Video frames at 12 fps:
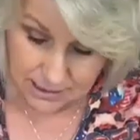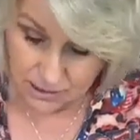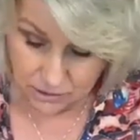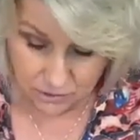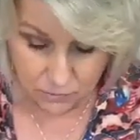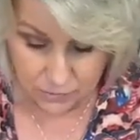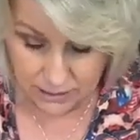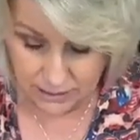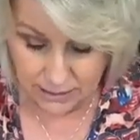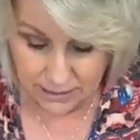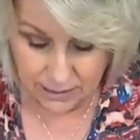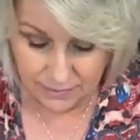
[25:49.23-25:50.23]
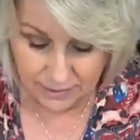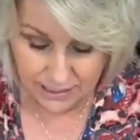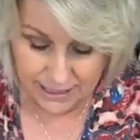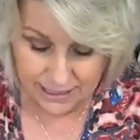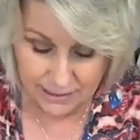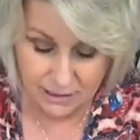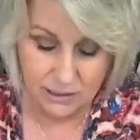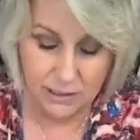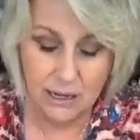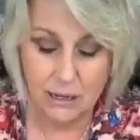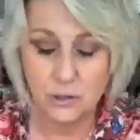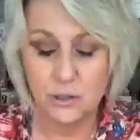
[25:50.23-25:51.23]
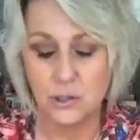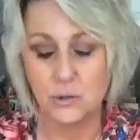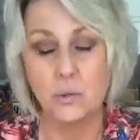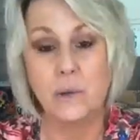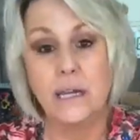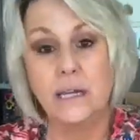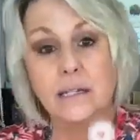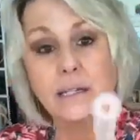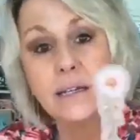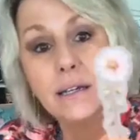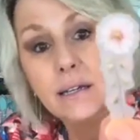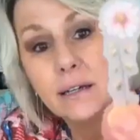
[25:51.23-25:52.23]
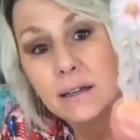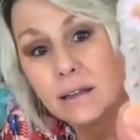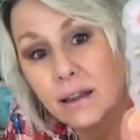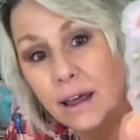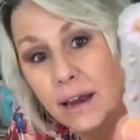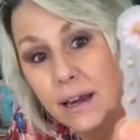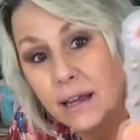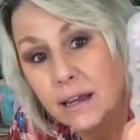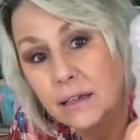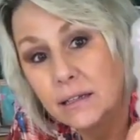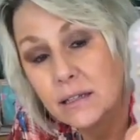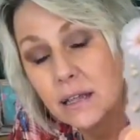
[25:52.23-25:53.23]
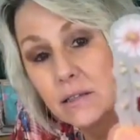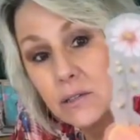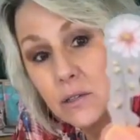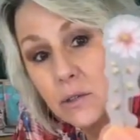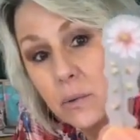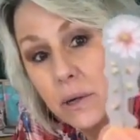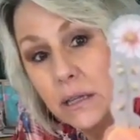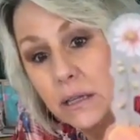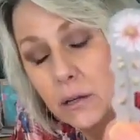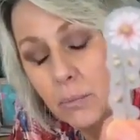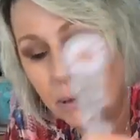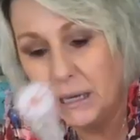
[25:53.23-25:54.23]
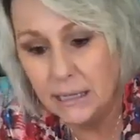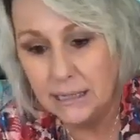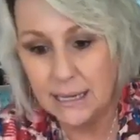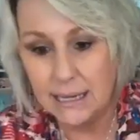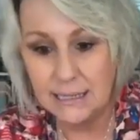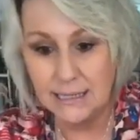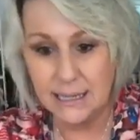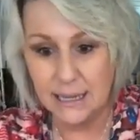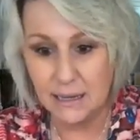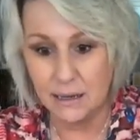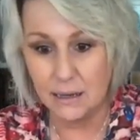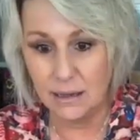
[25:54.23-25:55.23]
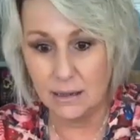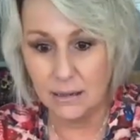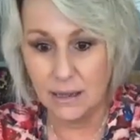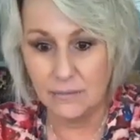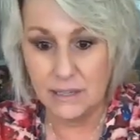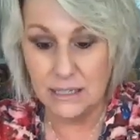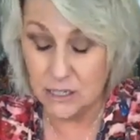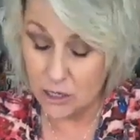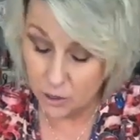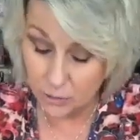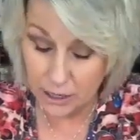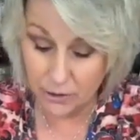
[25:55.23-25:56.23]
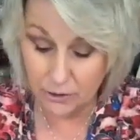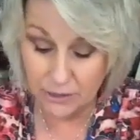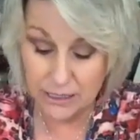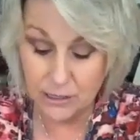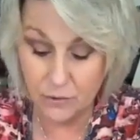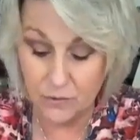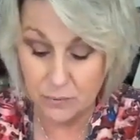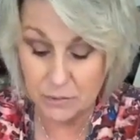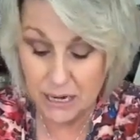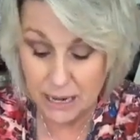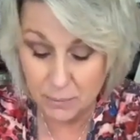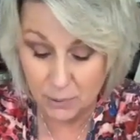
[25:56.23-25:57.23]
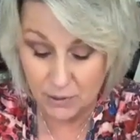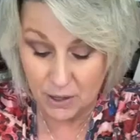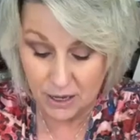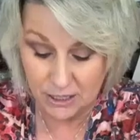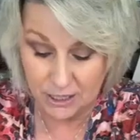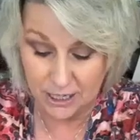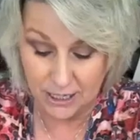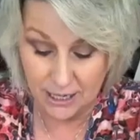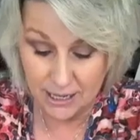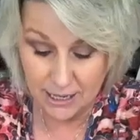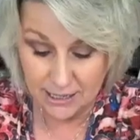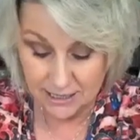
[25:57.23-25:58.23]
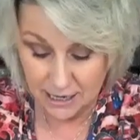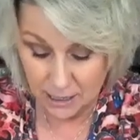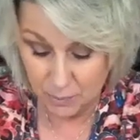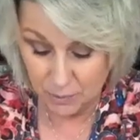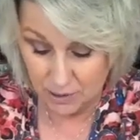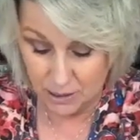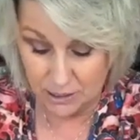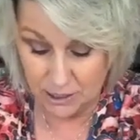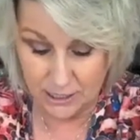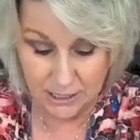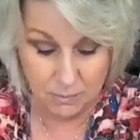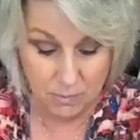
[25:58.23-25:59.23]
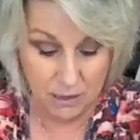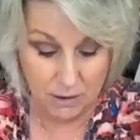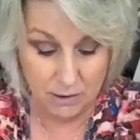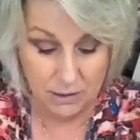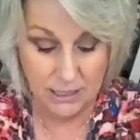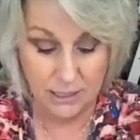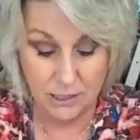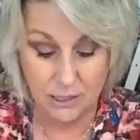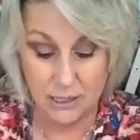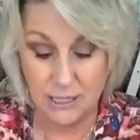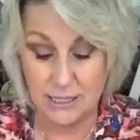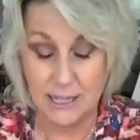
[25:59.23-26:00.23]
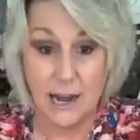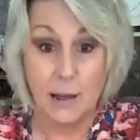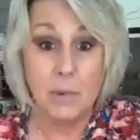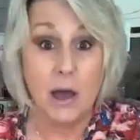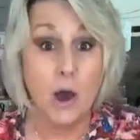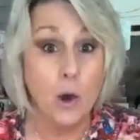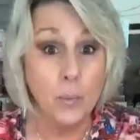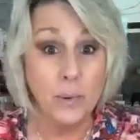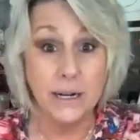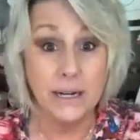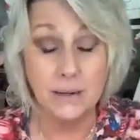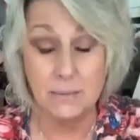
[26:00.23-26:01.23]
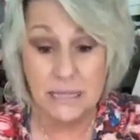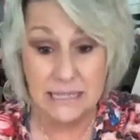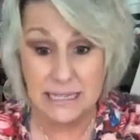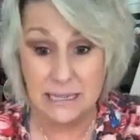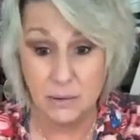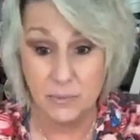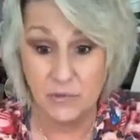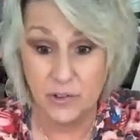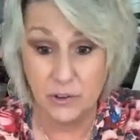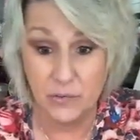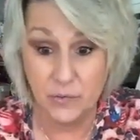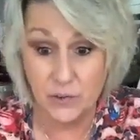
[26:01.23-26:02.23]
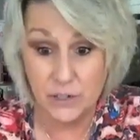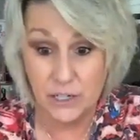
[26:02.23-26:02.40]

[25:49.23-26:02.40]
these are really lovely and look how sweet that is that sweet little pink daisy oh, I love these no Carol these are from Taper Taper Taperlogy sent me all these goodies and I'm opening them and seeing them for the